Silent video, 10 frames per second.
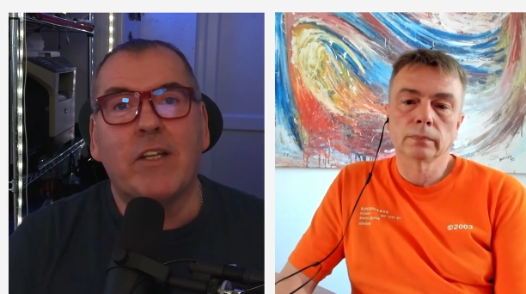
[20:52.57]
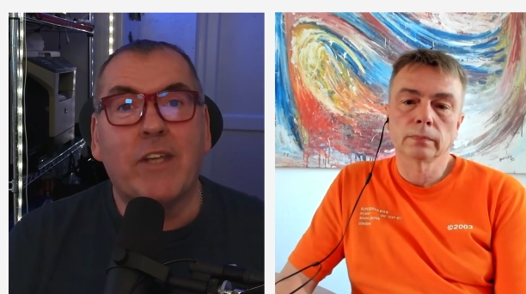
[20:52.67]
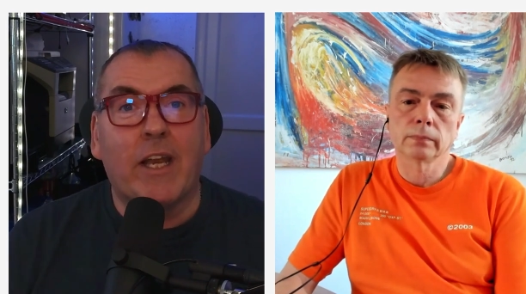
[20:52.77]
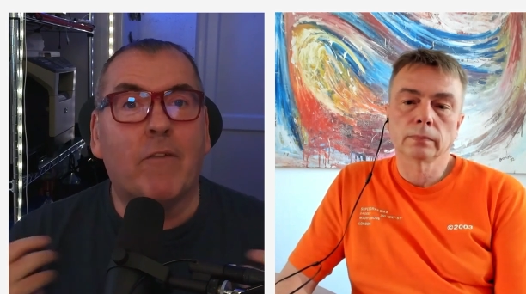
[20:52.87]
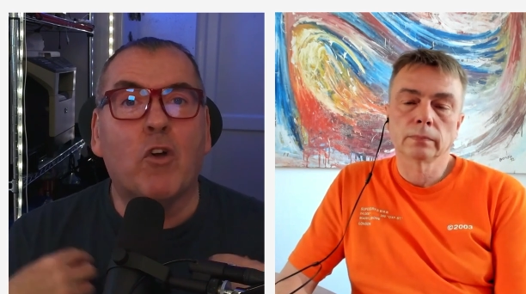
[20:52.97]

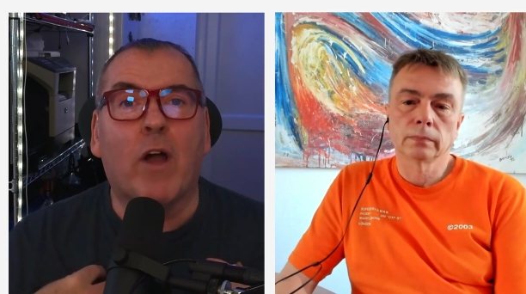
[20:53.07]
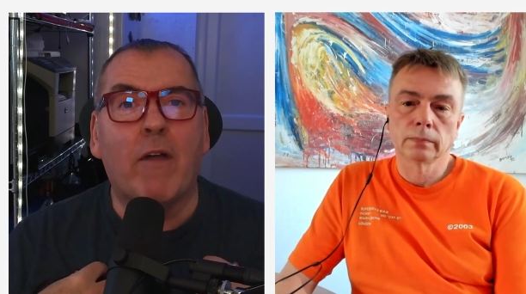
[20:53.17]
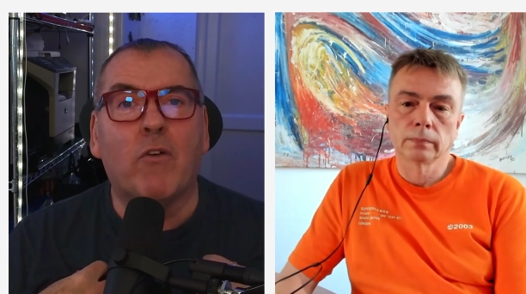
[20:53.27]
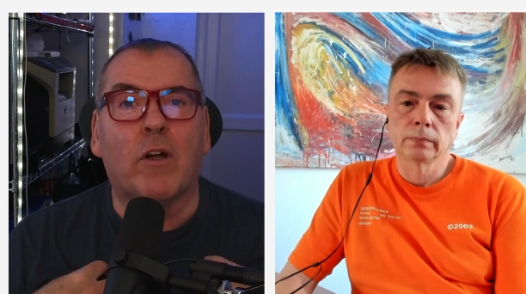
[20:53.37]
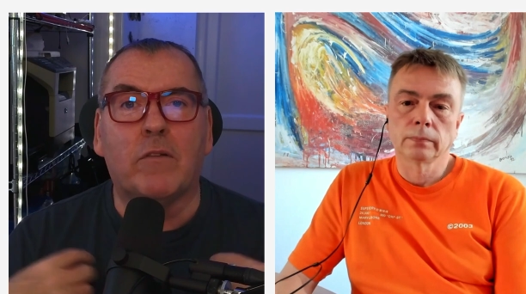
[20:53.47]
Speaker 1: Because again, I've got
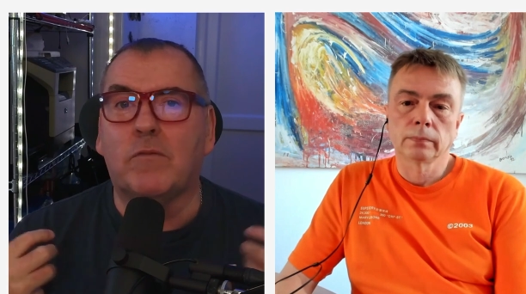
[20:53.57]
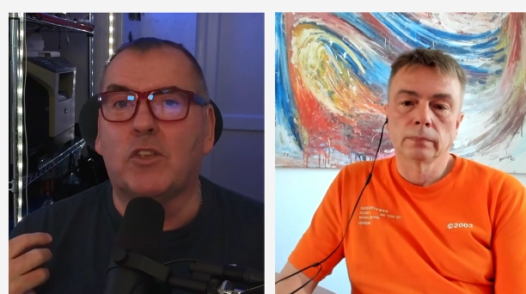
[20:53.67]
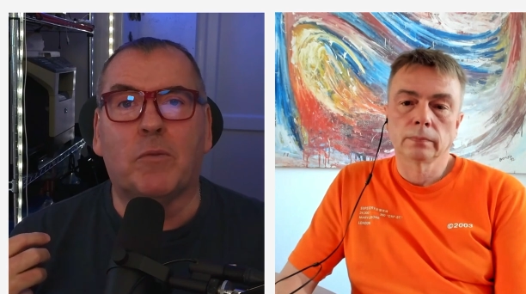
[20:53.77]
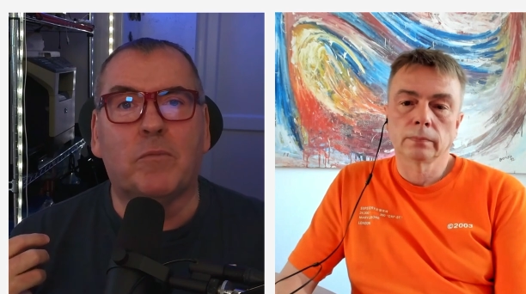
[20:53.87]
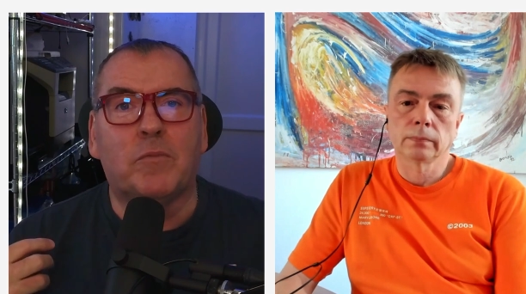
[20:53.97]
I've got
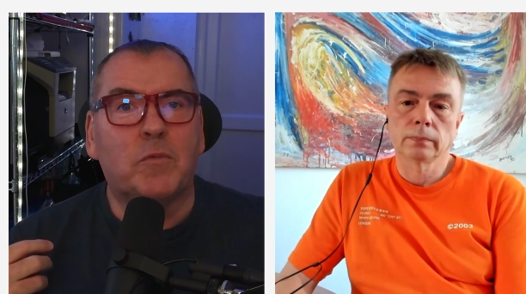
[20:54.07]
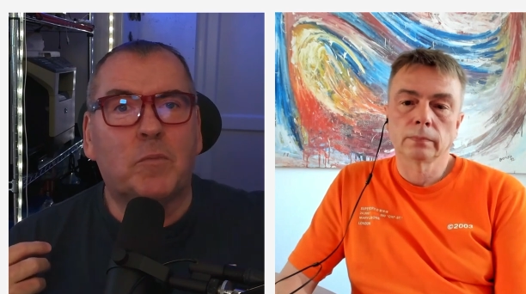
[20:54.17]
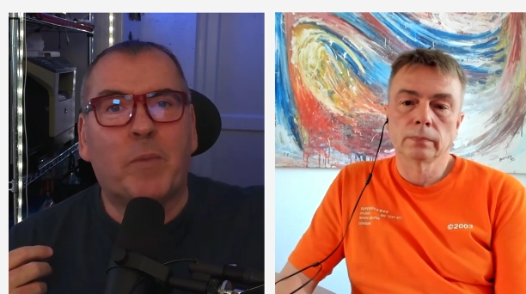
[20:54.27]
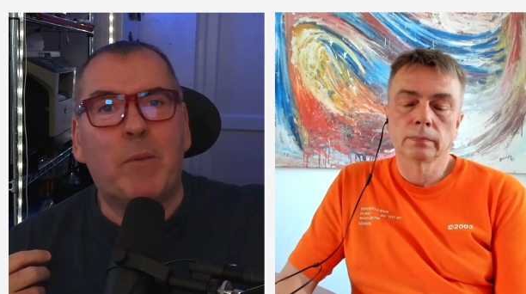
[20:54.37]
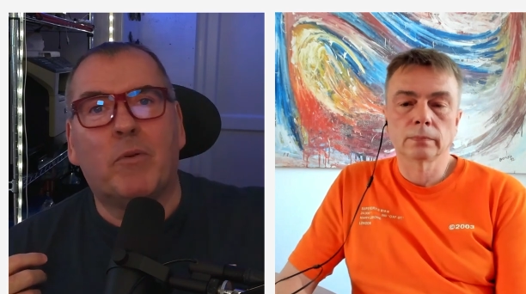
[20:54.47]
some
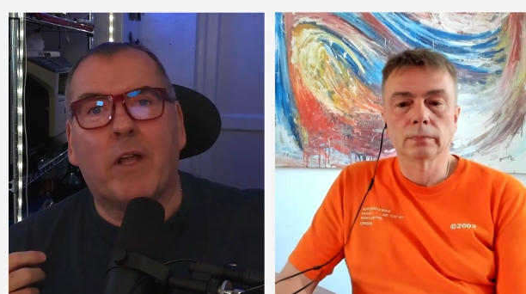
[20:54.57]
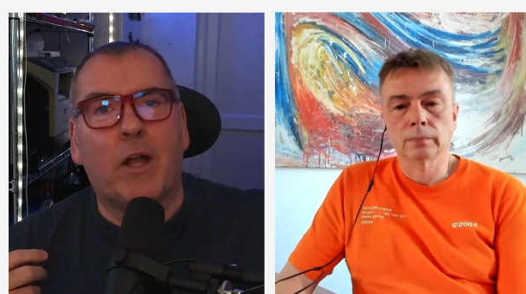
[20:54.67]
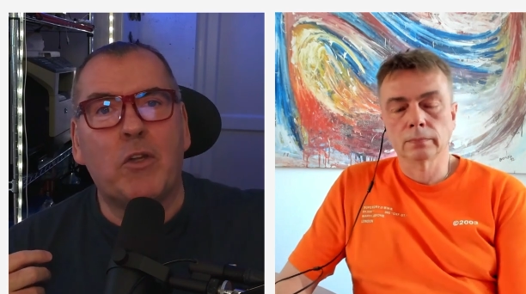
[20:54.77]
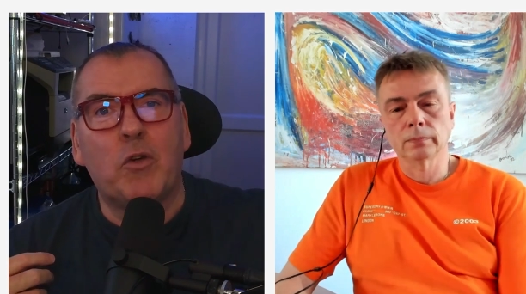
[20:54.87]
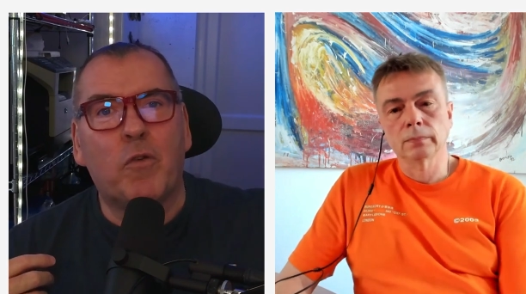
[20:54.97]
people that
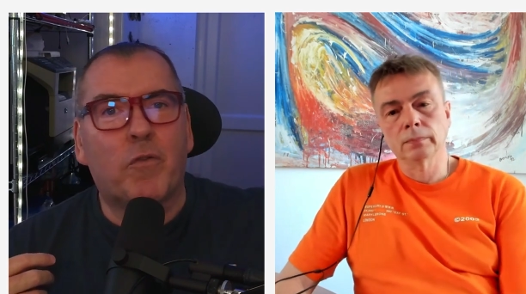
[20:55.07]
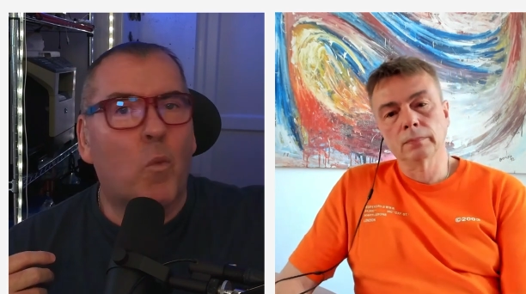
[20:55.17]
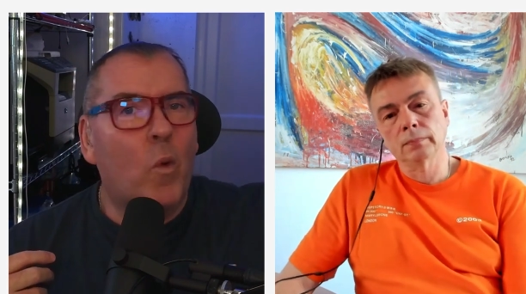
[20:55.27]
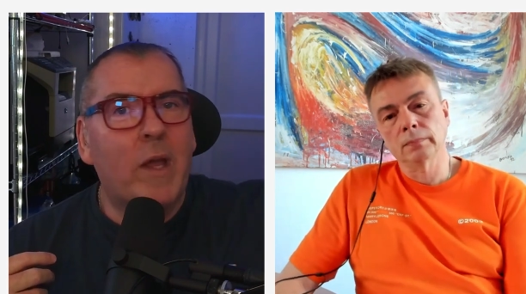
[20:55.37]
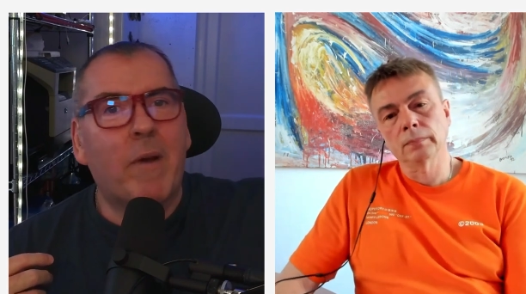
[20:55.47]
I knew from